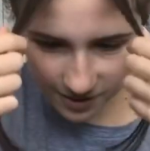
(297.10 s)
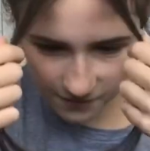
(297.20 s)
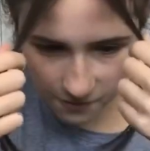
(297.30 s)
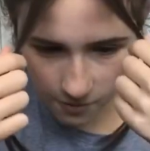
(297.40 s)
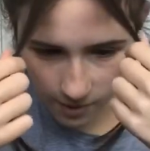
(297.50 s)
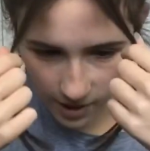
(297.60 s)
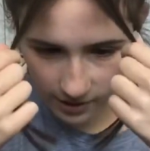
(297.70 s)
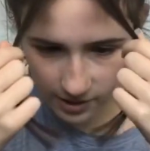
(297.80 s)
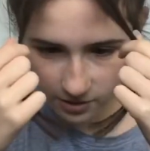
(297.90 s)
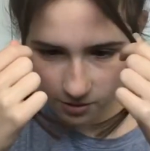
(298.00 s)
this for a
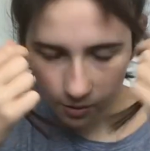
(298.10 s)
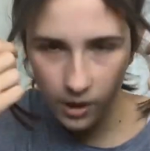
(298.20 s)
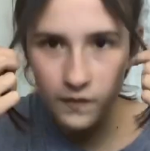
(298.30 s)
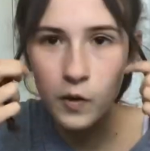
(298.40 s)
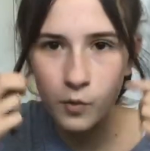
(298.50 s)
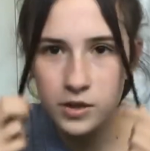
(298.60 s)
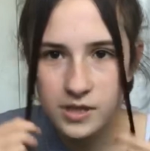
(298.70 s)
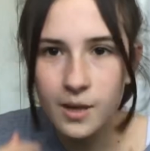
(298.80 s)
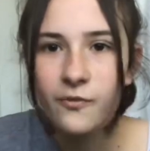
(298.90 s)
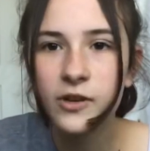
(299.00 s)
while, and you know what? If you
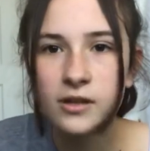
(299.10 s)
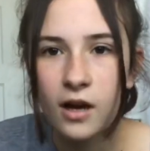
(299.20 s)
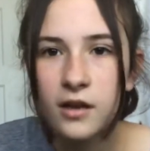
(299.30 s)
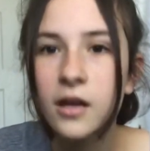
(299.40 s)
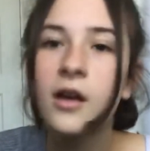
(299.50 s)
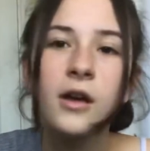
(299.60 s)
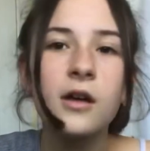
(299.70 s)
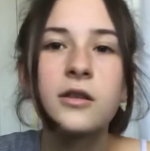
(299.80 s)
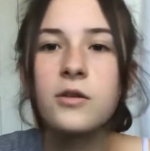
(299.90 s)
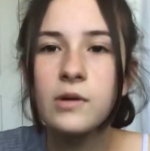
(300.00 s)
want something done,
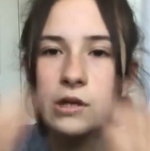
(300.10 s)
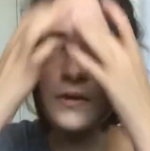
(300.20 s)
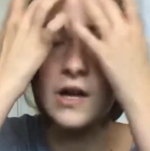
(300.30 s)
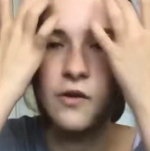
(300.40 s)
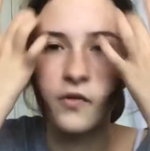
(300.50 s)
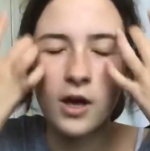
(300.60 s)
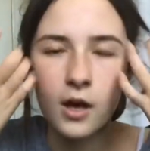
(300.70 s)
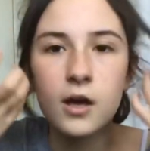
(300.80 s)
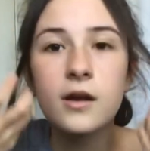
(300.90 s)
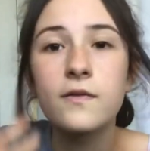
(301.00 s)
do it yourself.
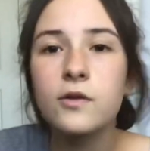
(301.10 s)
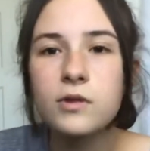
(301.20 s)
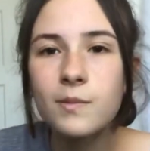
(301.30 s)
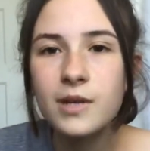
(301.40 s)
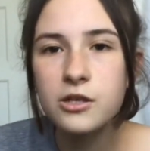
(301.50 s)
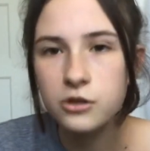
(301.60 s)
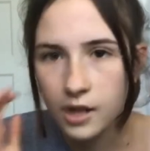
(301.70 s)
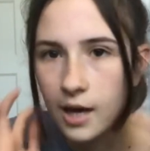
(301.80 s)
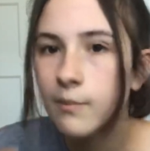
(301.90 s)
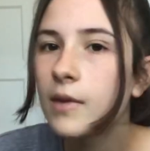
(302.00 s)
If you want to bleach your
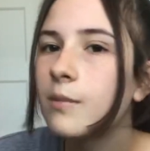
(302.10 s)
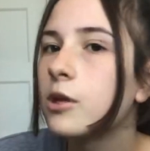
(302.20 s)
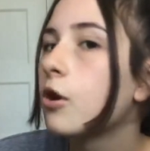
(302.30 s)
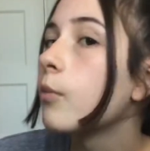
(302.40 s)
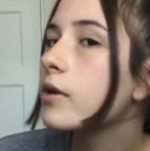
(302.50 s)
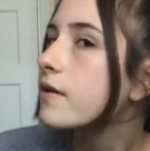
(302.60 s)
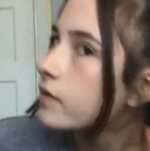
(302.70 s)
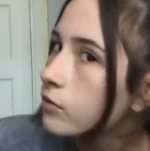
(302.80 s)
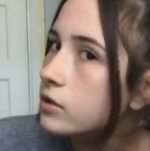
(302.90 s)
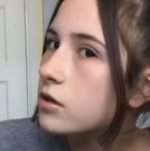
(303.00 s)
hair, maybe not. But if
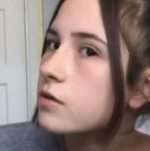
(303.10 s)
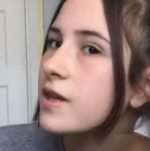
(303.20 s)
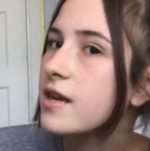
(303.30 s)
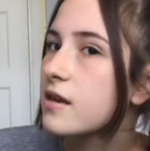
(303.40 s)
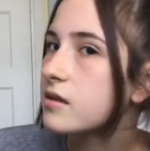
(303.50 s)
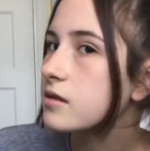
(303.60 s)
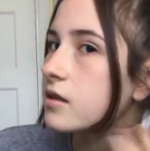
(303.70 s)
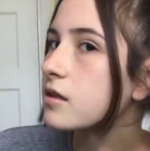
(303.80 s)
you want to do this,